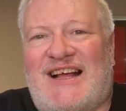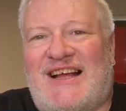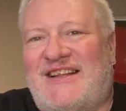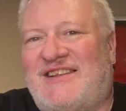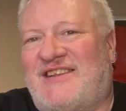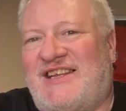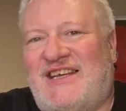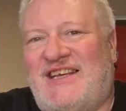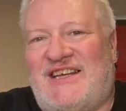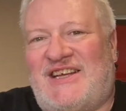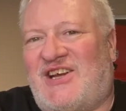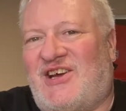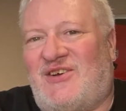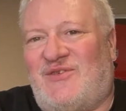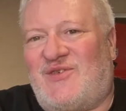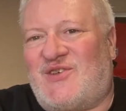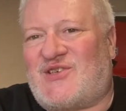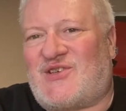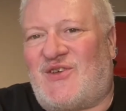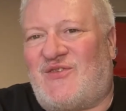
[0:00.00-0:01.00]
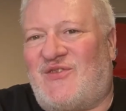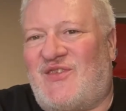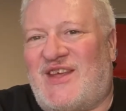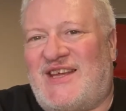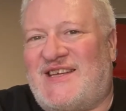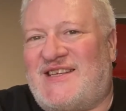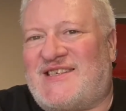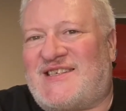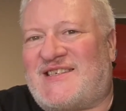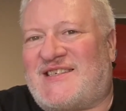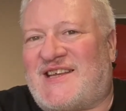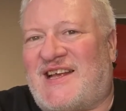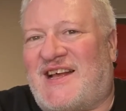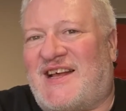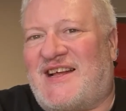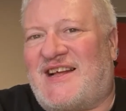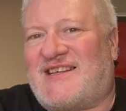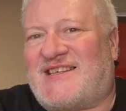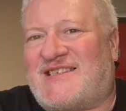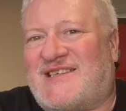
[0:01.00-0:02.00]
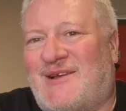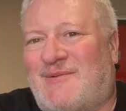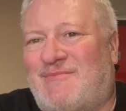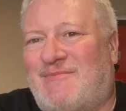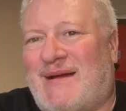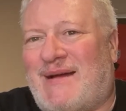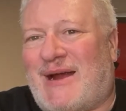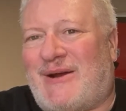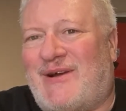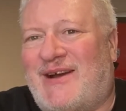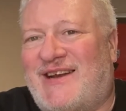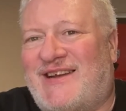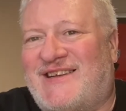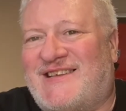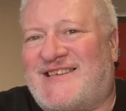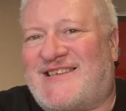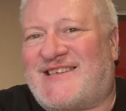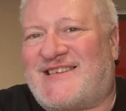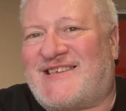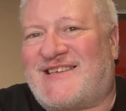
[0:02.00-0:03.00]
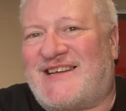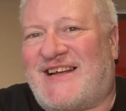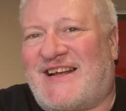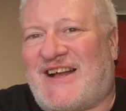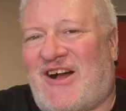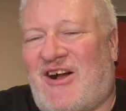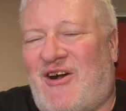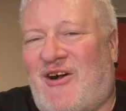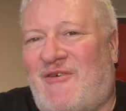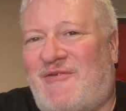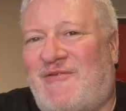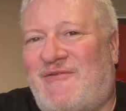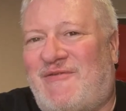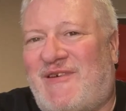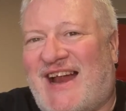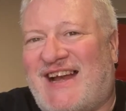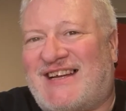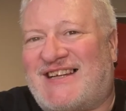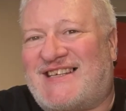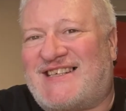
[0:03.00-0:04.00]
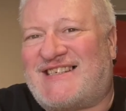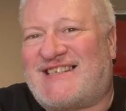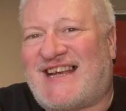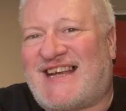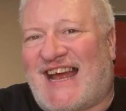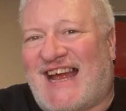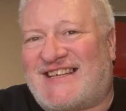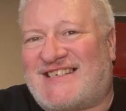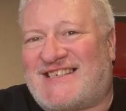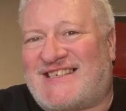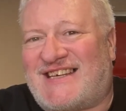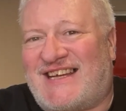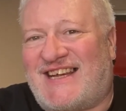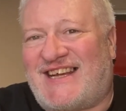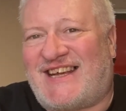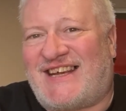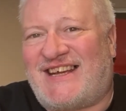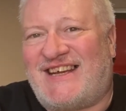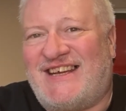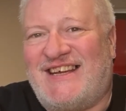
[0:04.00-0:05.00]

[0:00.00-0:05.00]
The covers on these Submariners are fantastic.